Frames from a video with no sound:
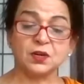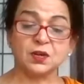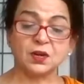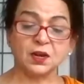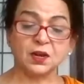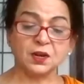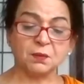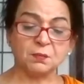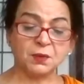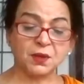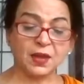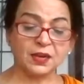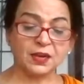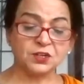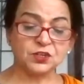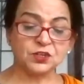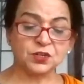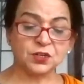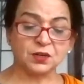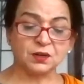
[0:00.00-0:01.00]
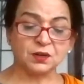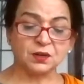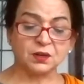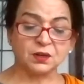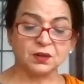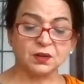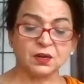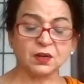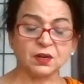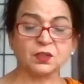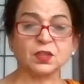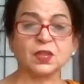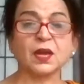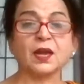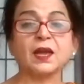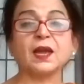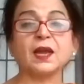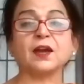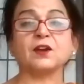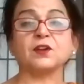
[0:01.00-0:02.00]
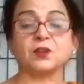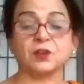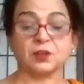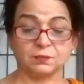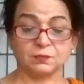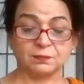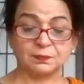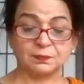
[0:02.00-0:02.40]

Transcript: karam action karta actor